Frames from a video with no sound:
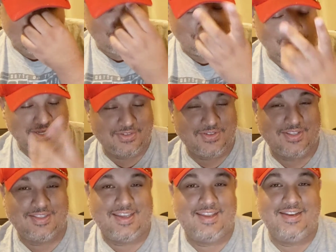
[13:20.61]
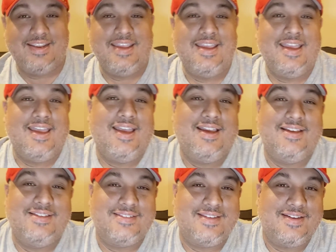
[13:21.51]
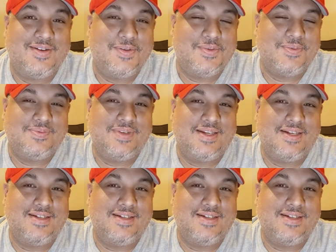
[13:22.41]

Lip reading: I don't know why I said that. So,